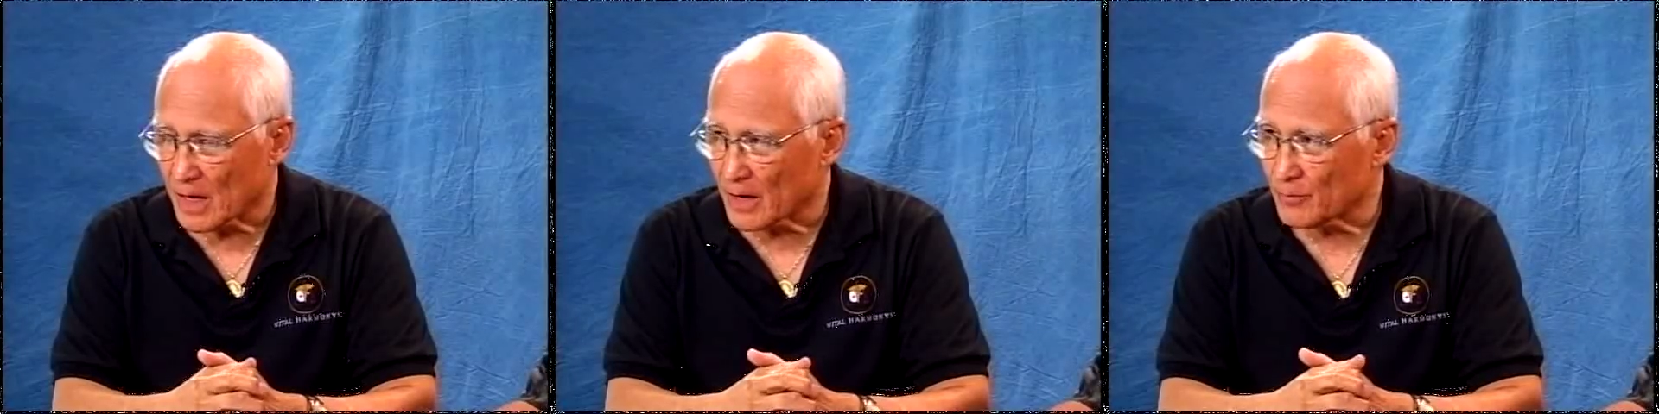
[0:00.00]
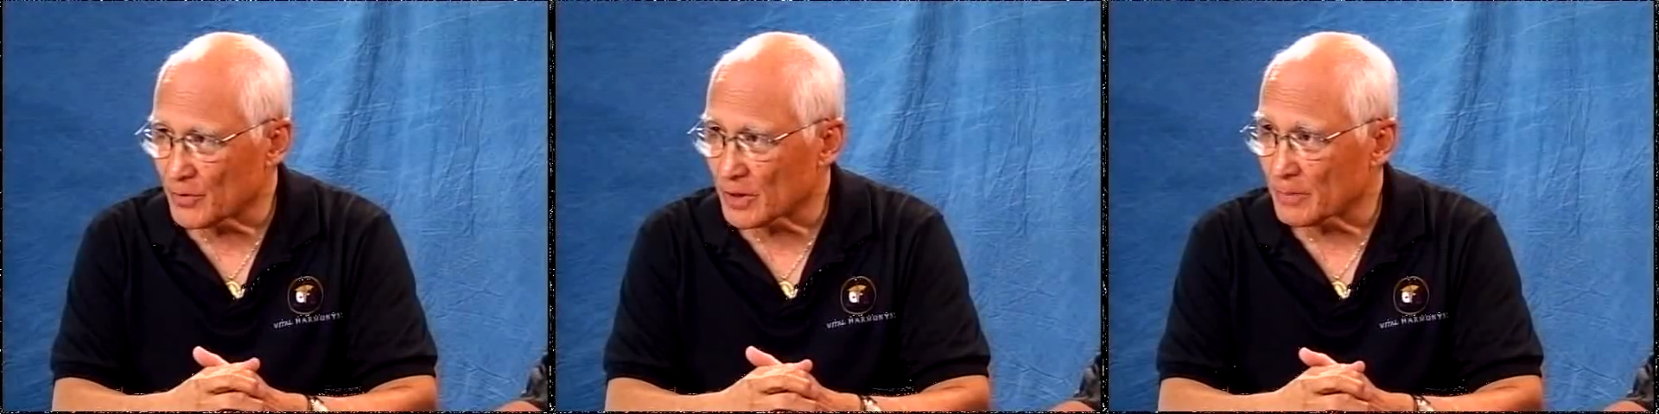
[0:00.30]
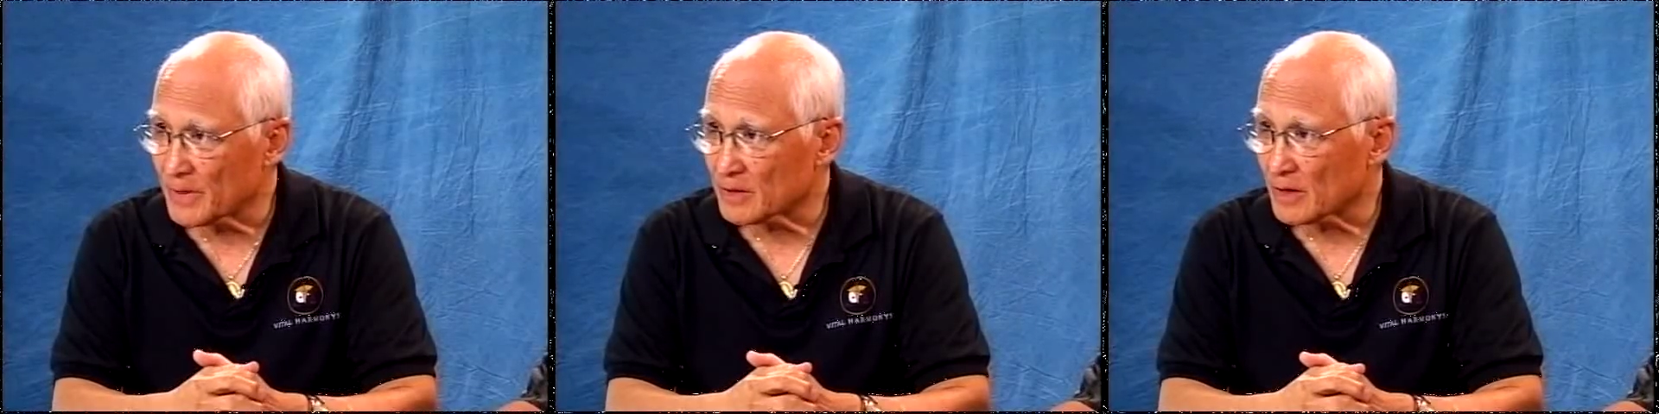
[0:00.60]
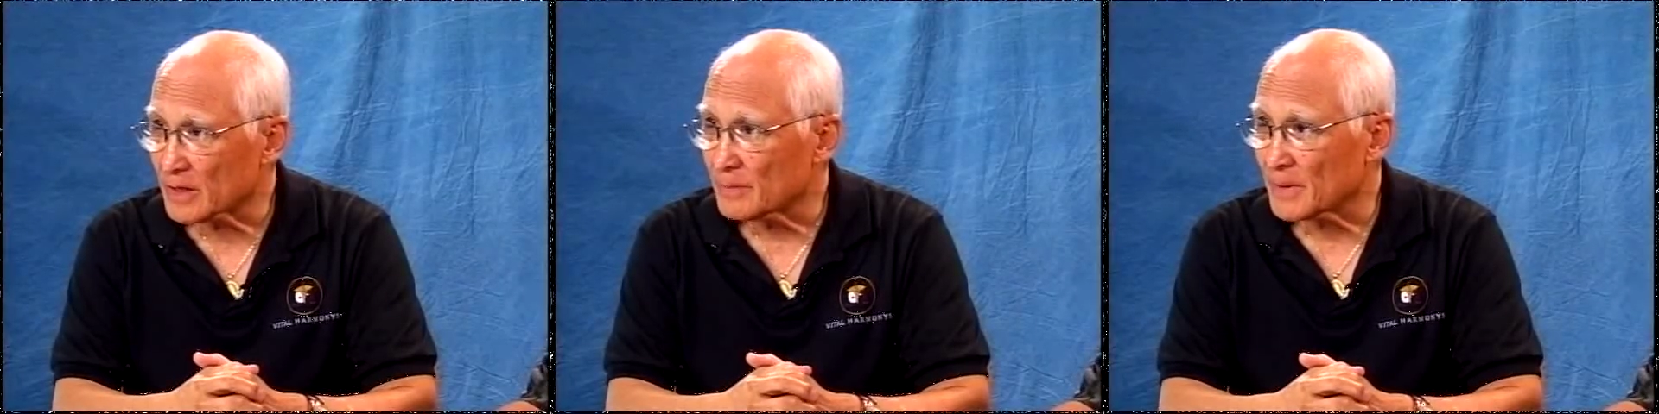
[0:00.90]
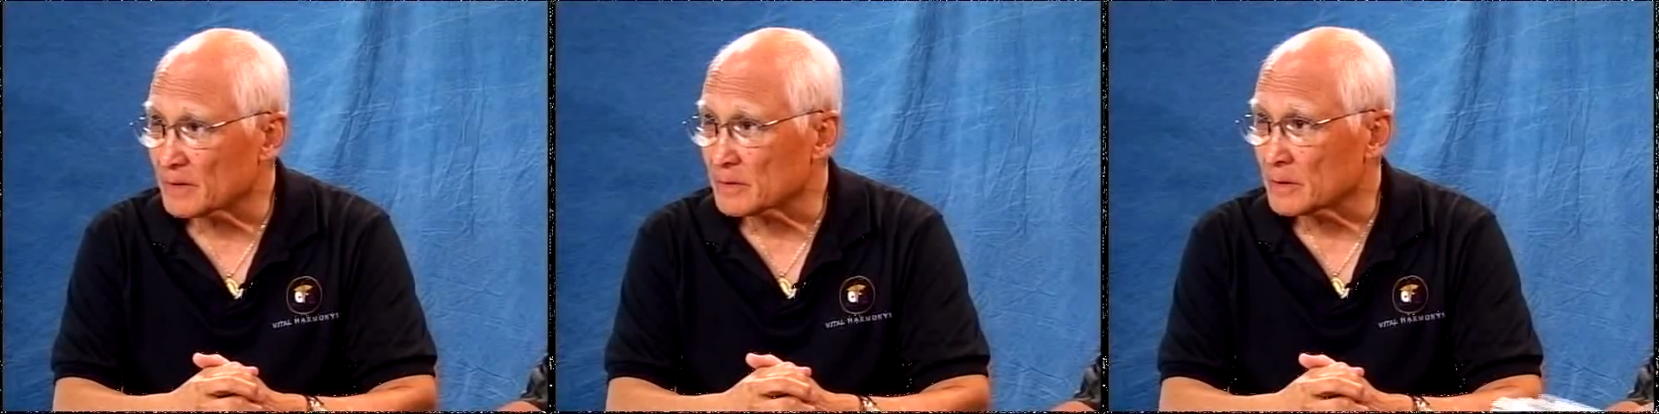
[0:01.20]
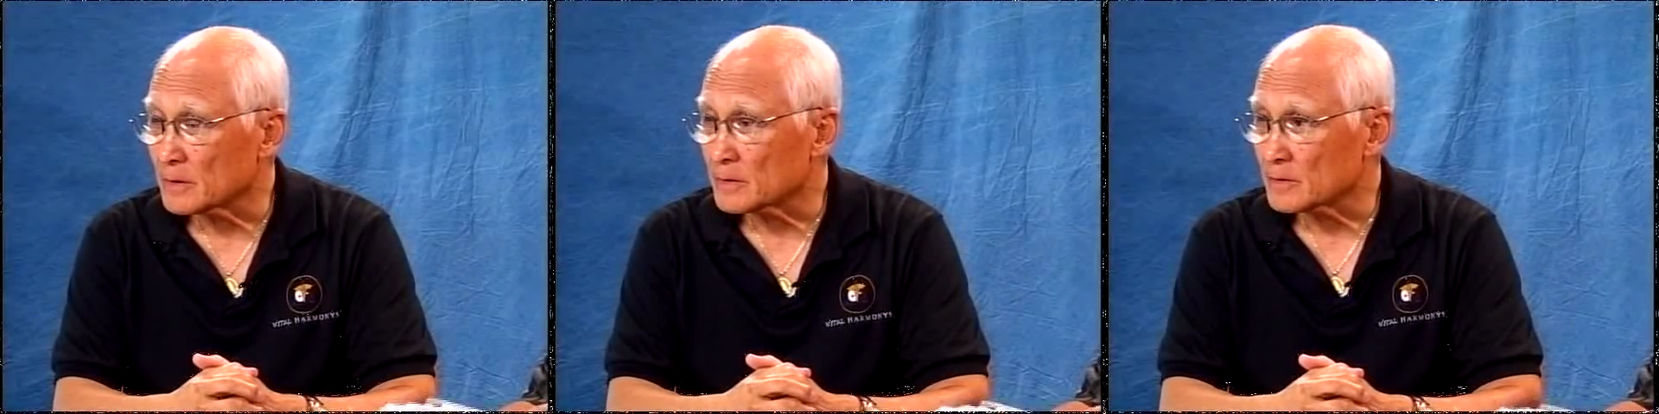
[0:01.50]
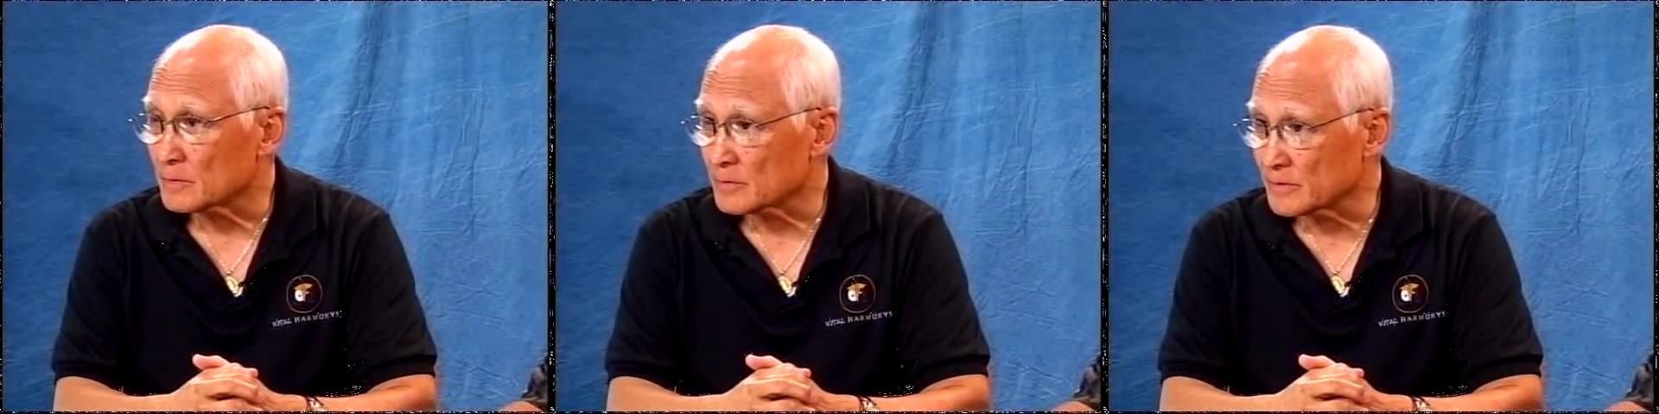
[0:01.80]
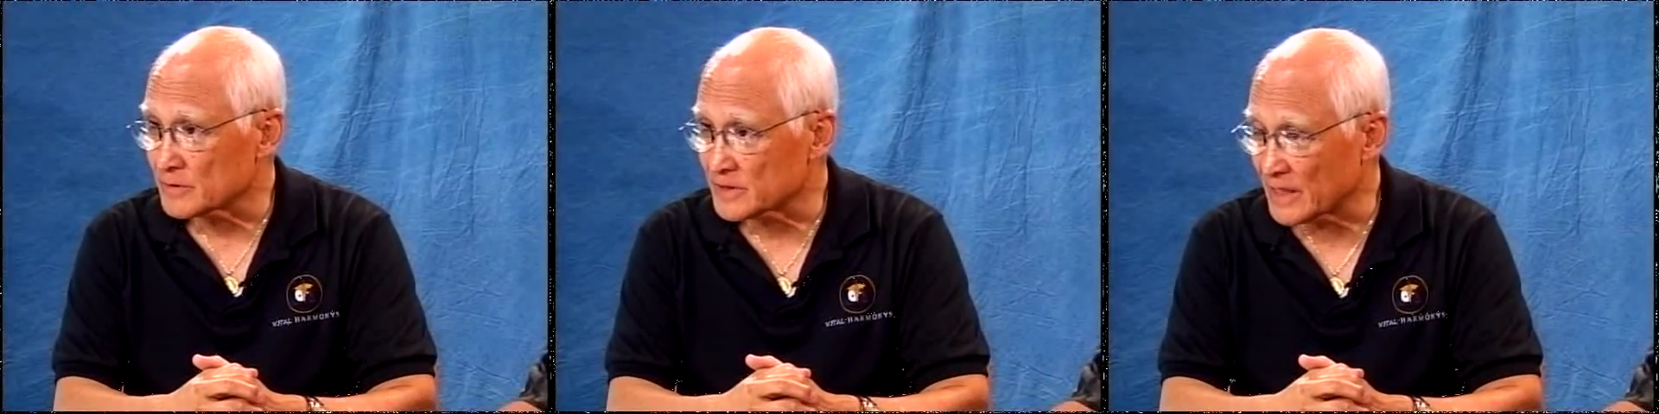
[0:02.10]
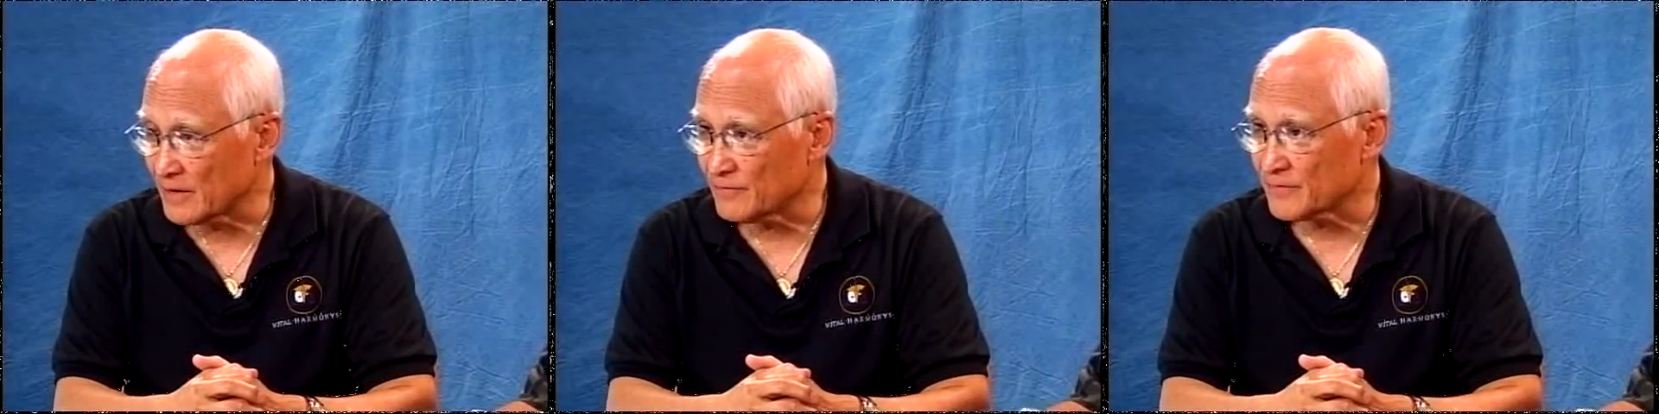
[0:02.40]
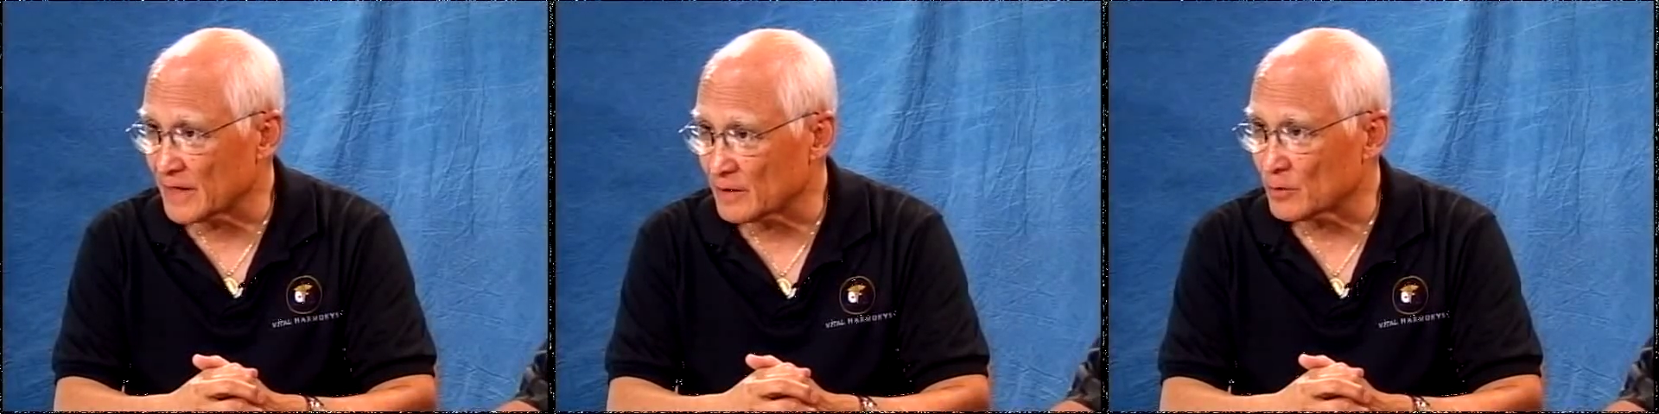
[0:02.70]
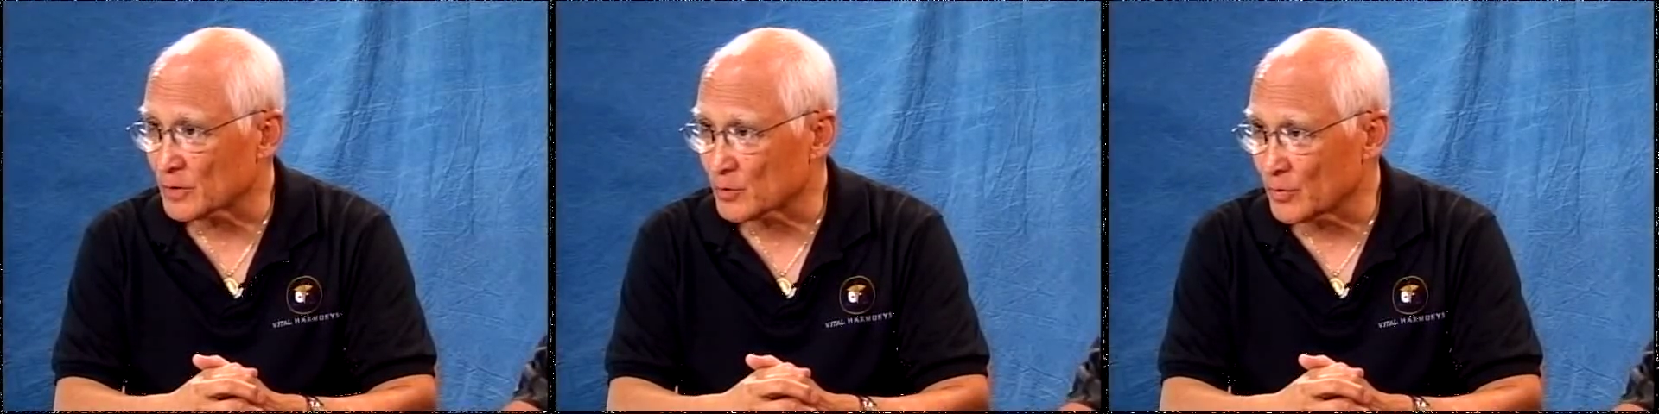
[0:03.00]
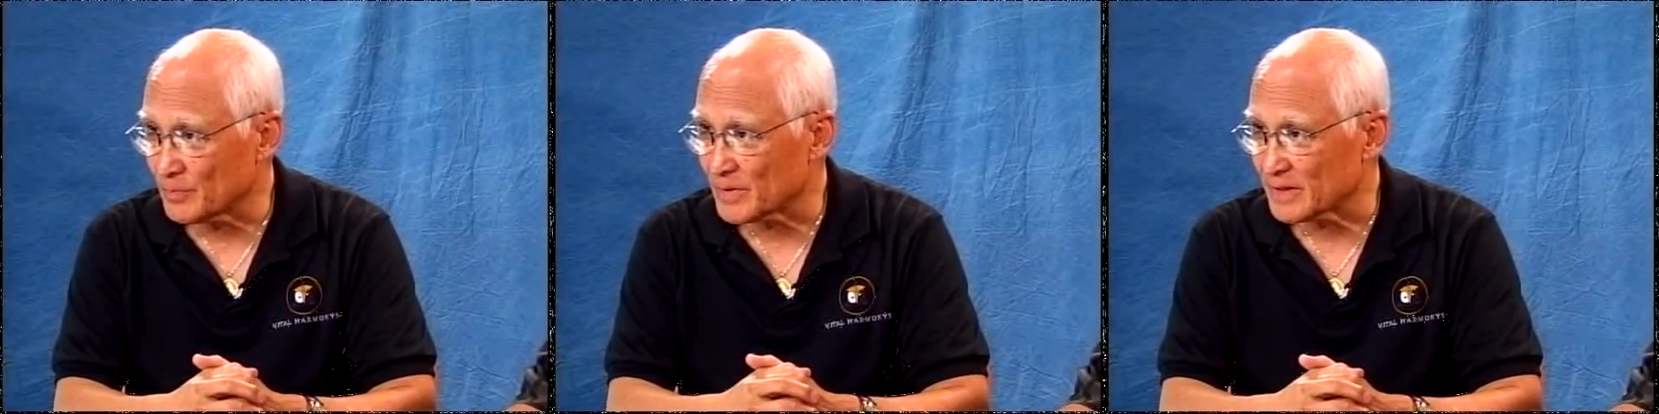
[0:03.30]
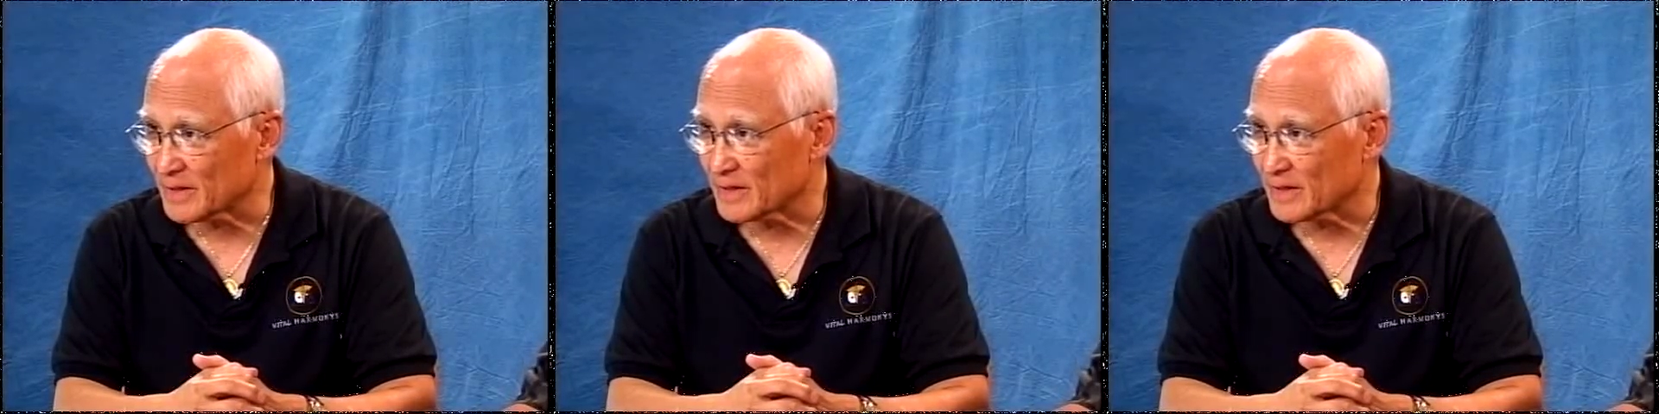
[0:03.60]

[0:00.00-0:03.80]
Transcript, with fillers: and we're going to be talking about safe dental equipment